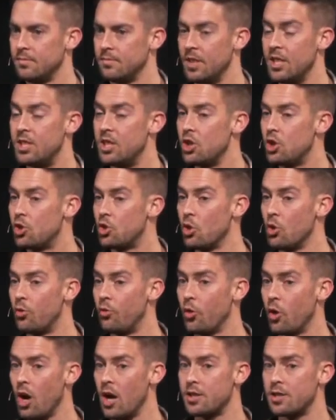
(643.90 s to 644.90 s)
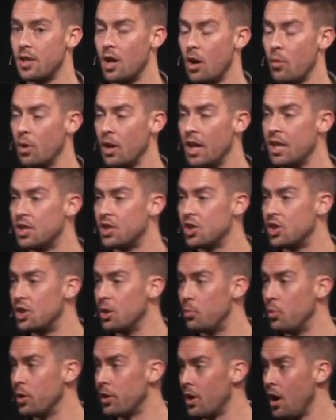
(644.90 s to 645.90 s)
This is true for us in our
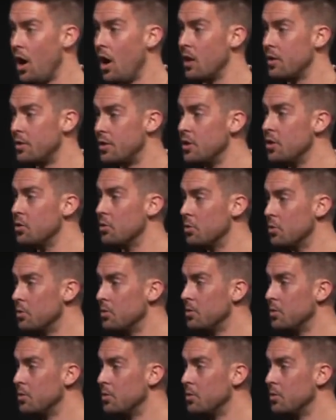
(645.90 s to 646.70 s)
relationship with God, too.